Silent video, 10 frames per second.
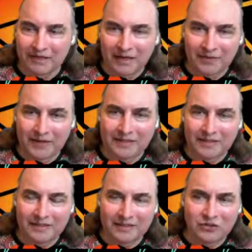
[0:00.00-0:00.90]
and they'd
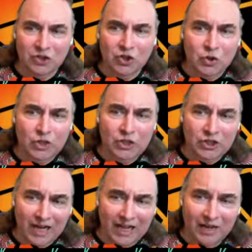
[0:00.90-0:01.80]
done such a good
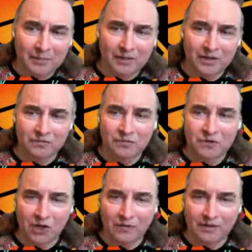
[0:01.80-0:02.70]
job of
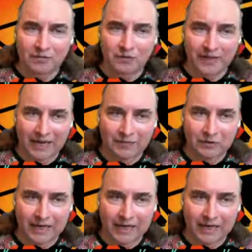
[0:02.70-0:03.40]
solving for the average